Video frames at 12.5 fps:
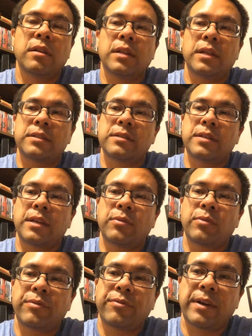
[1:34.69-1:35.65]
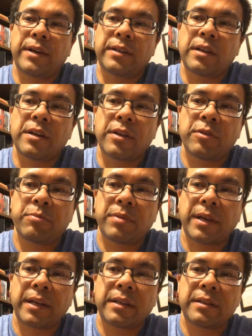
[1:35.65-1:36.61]
Let's say we find another
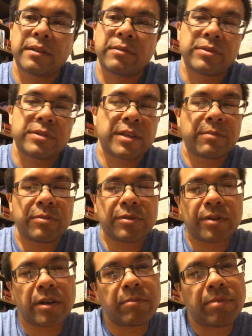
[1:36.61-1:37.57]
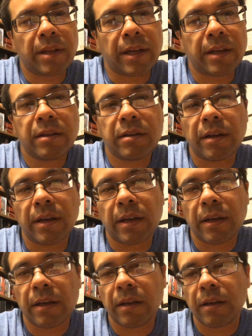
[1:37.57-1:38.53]
planet that resembles our planet,
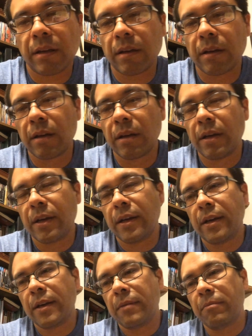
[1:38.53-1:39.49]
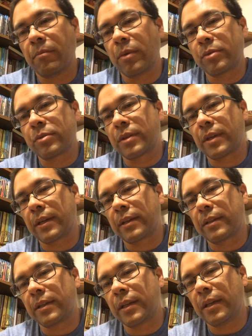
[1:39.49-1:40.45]
and most
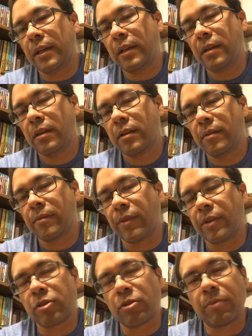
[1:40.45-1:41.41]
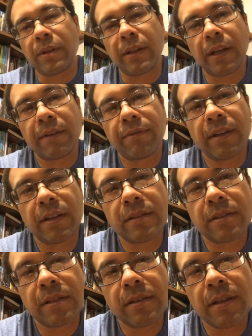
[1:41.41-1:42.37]
likely there should be life that
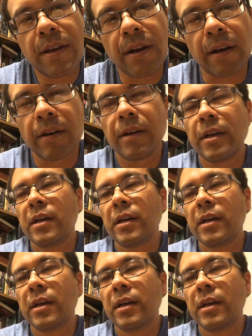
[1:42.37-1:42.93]
exists there.